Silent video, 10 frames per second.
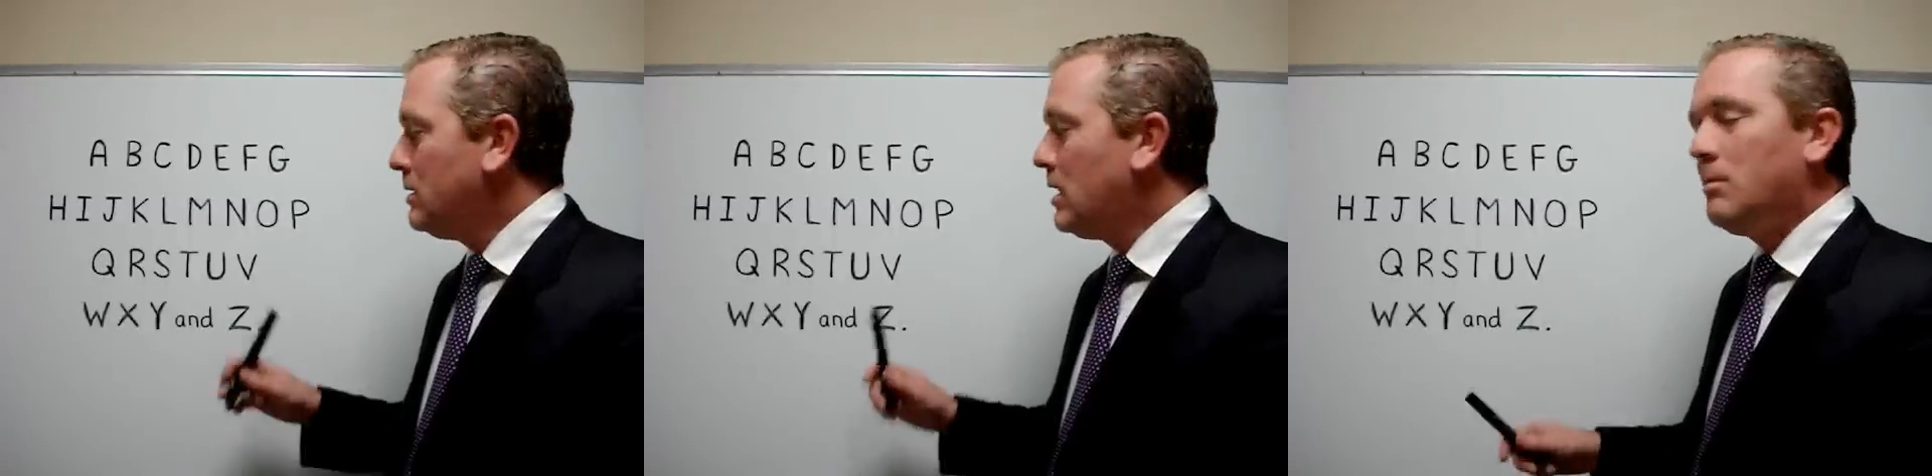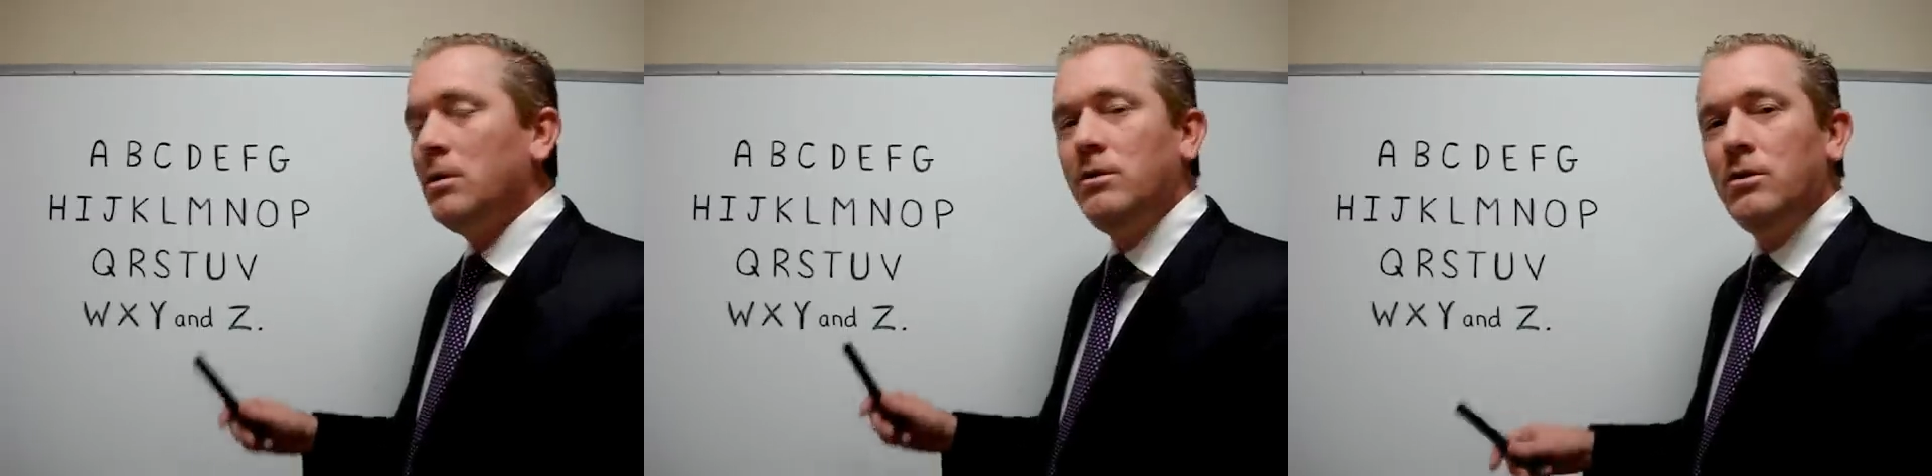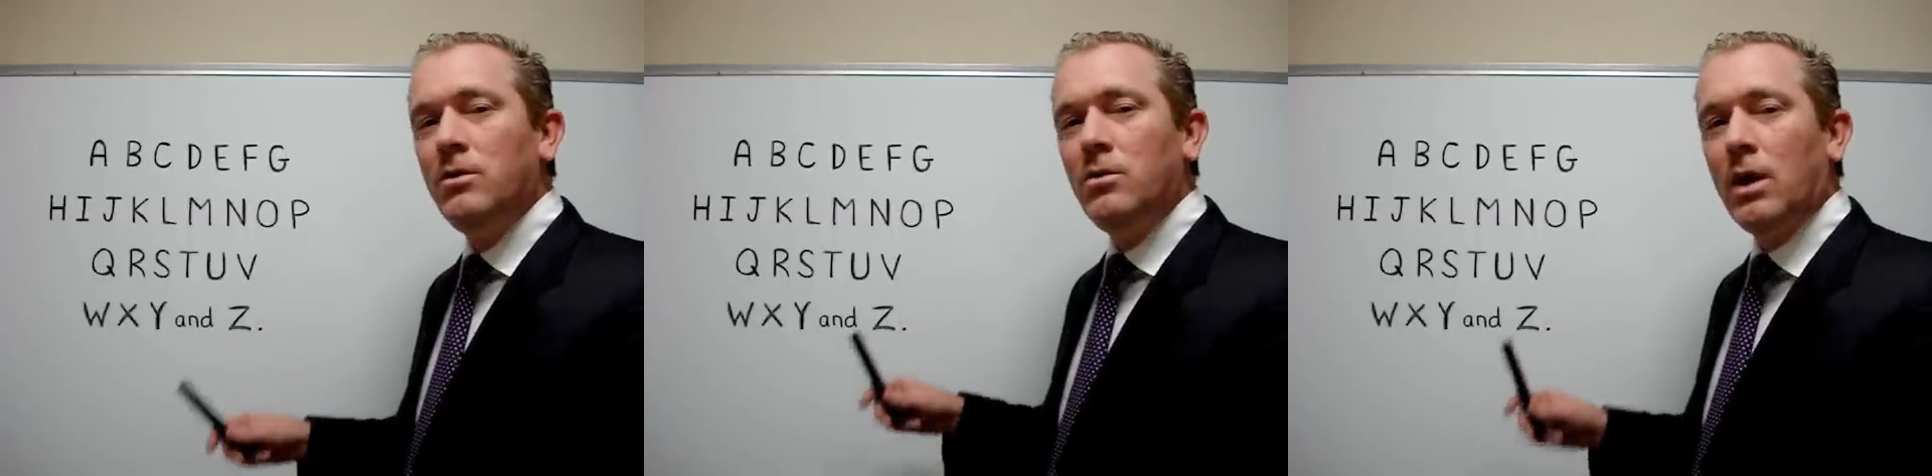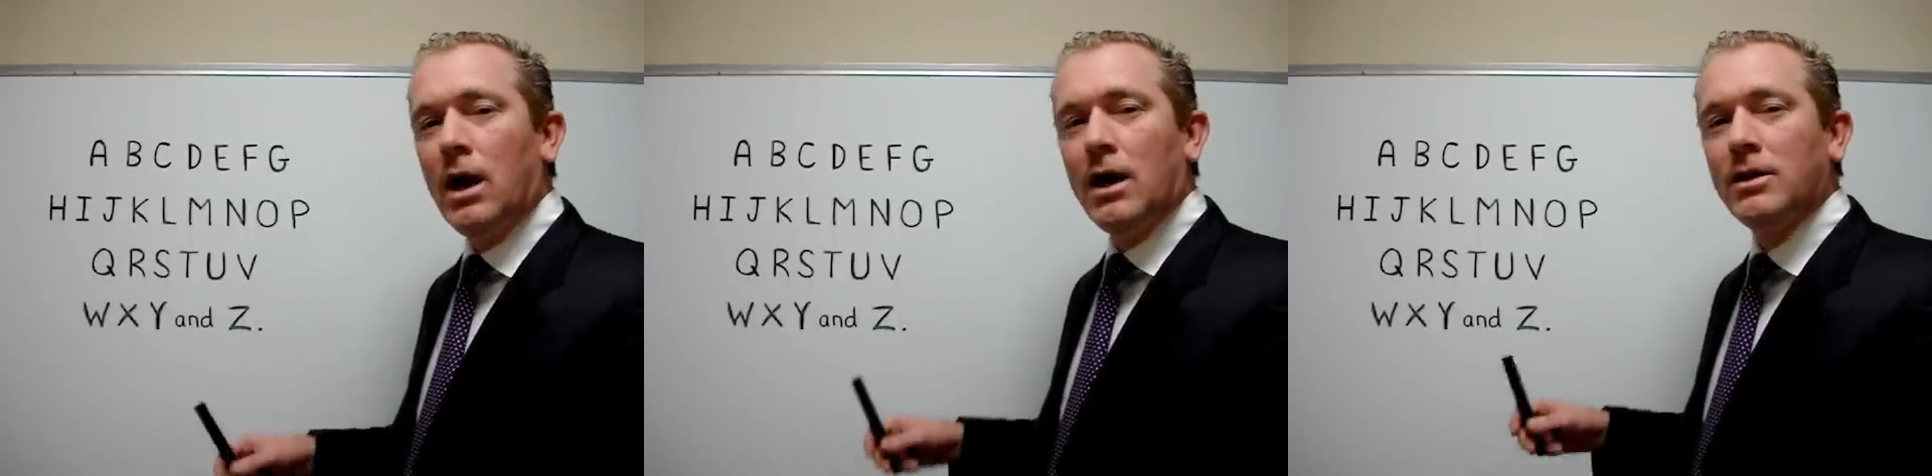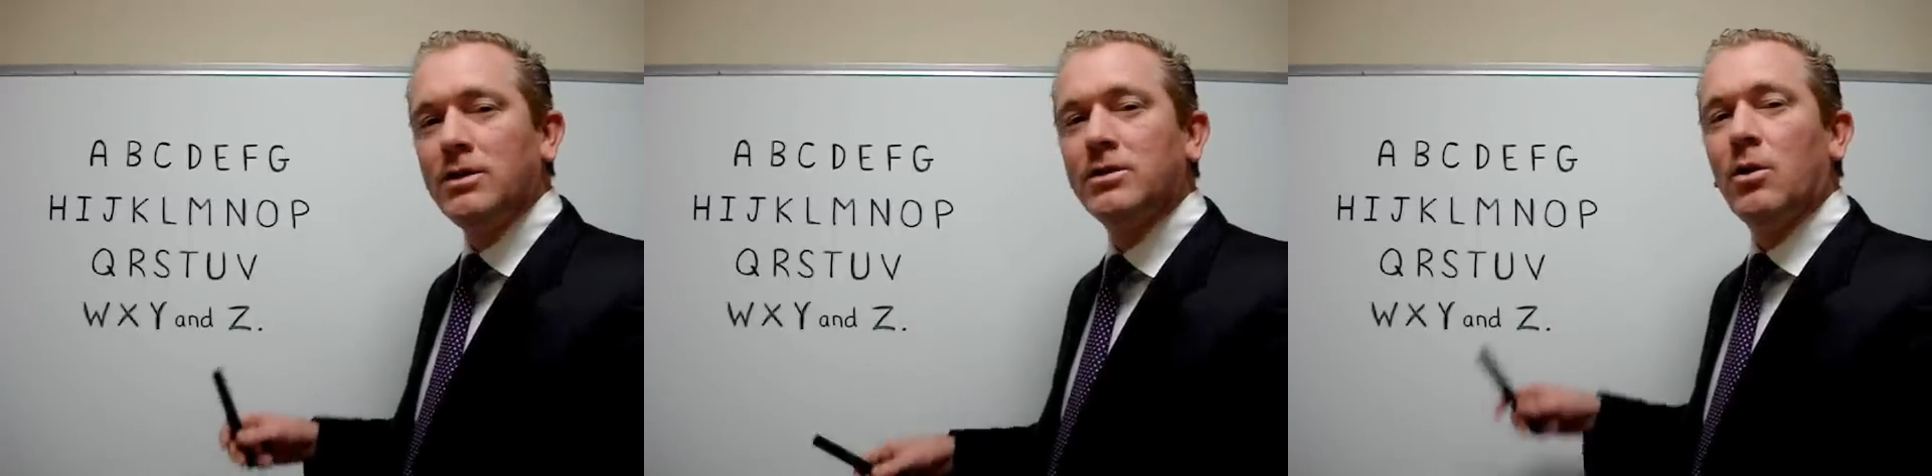W,
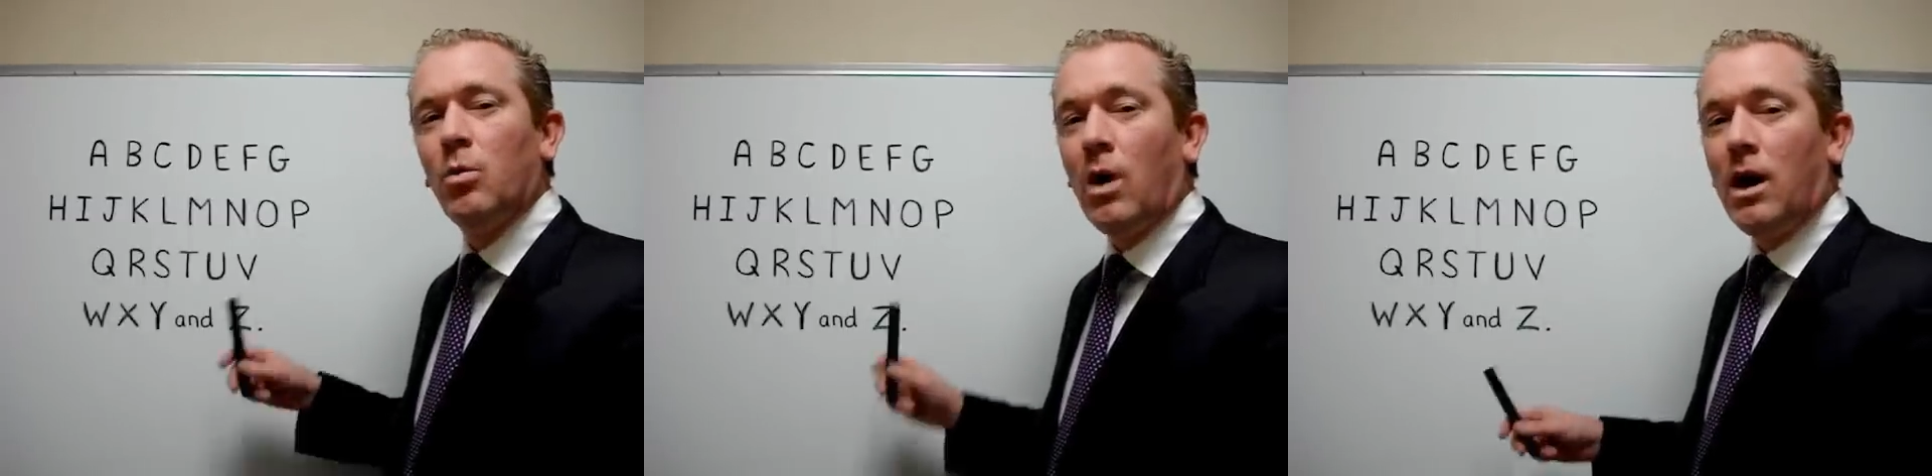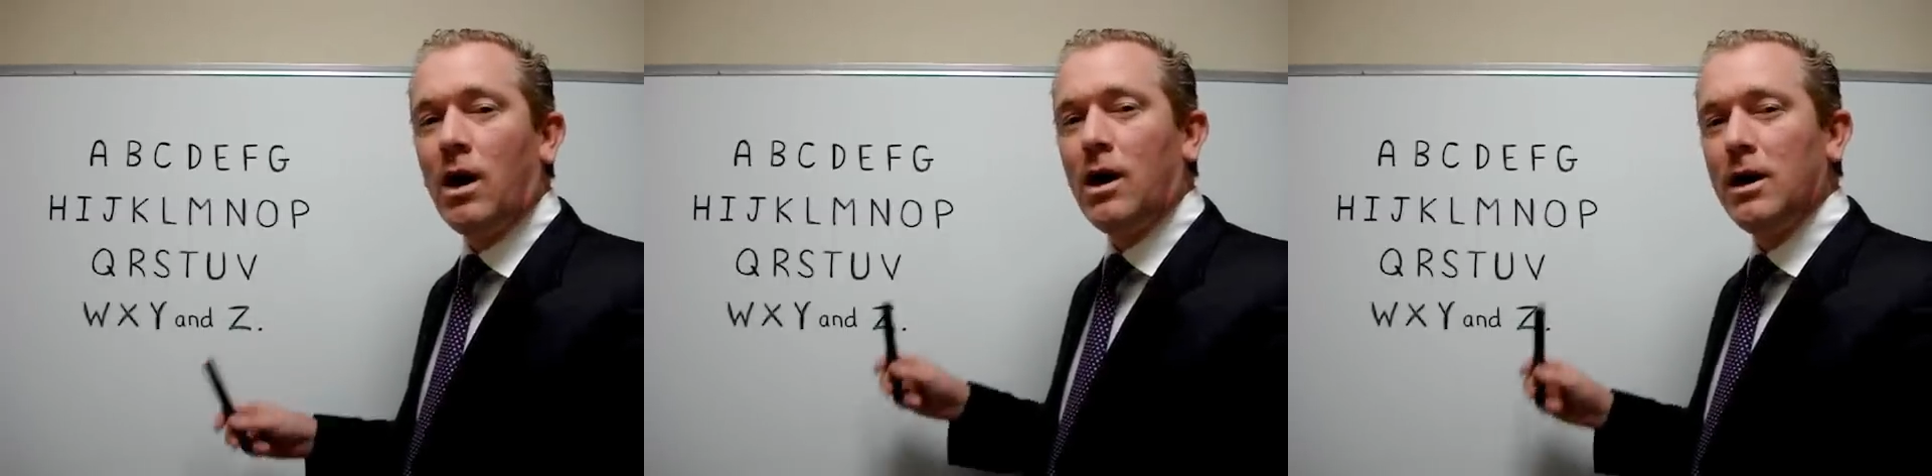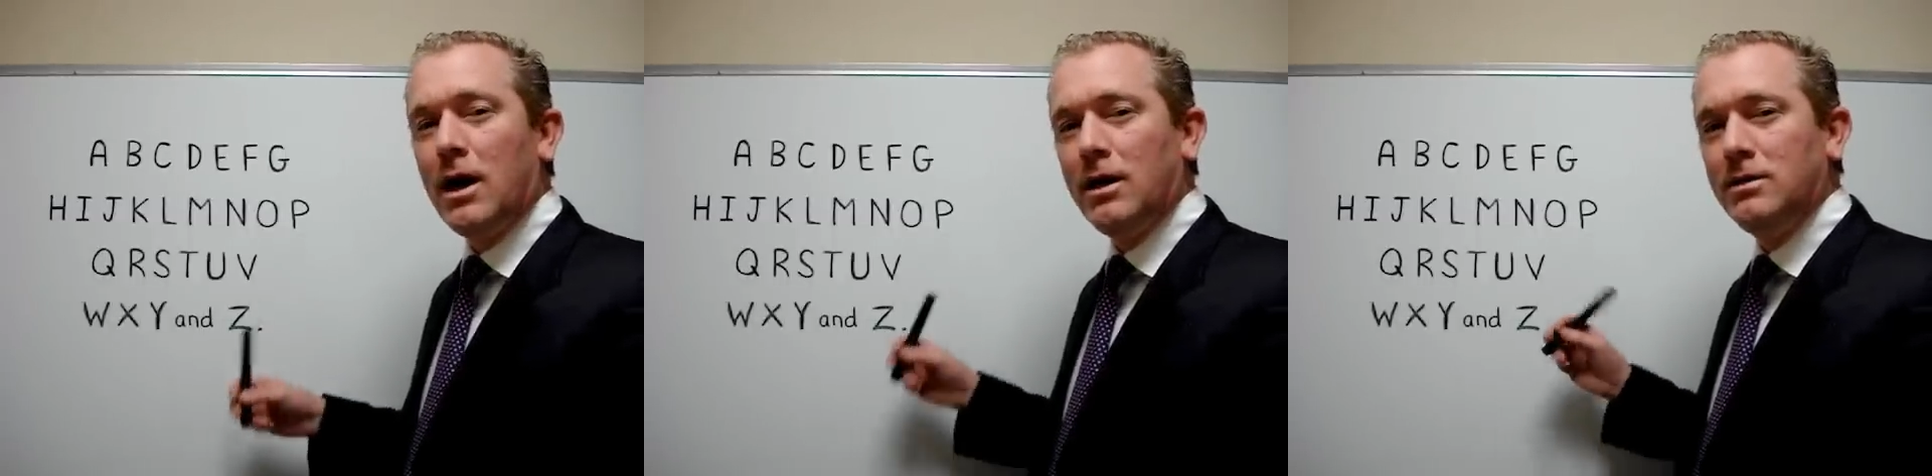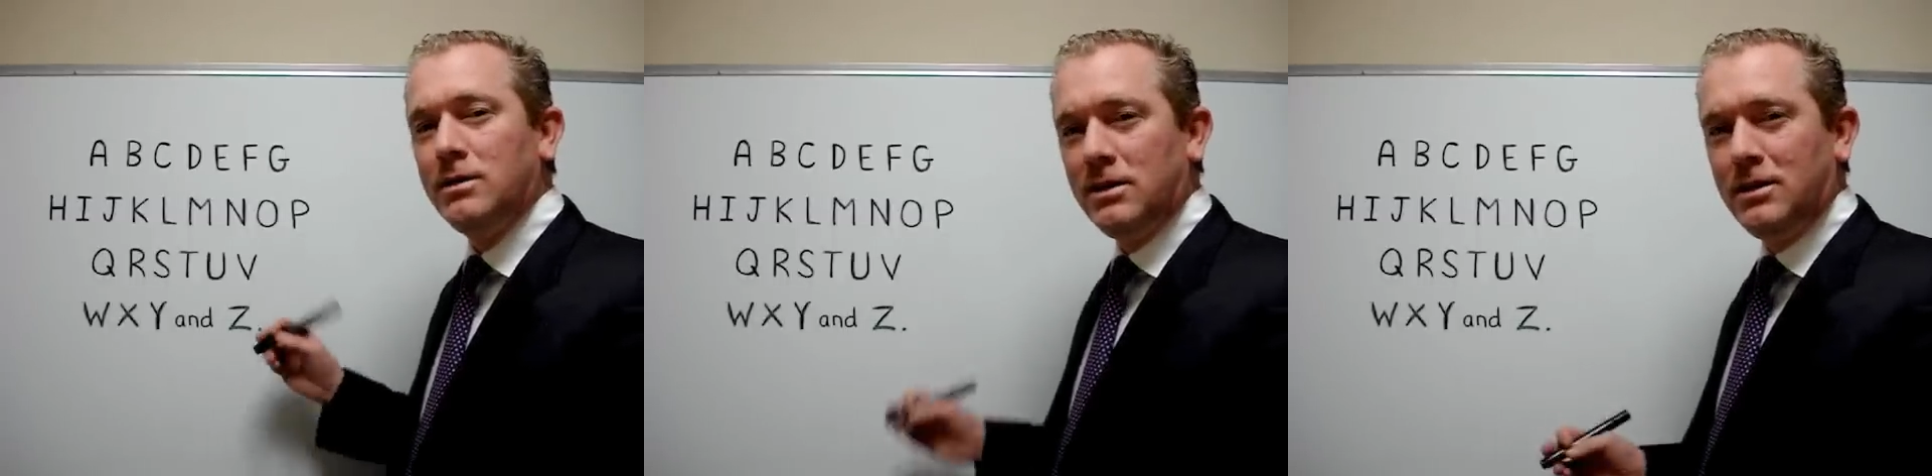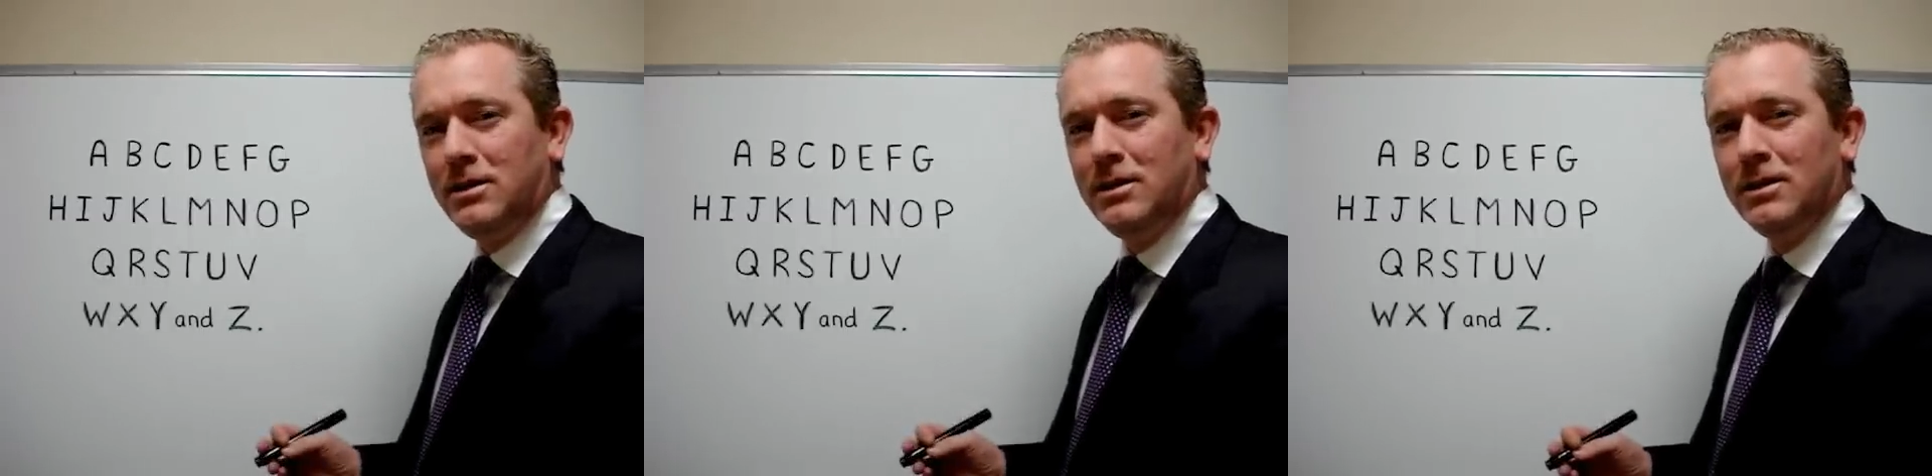X, Y, and
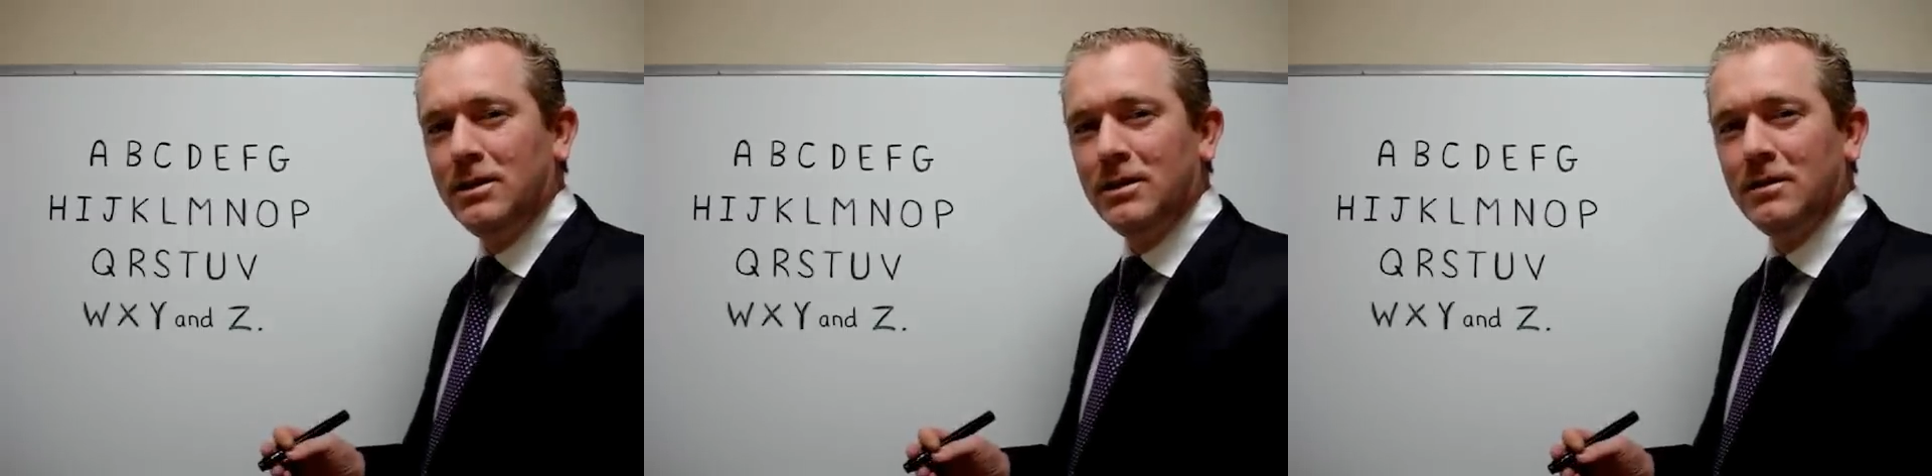Z.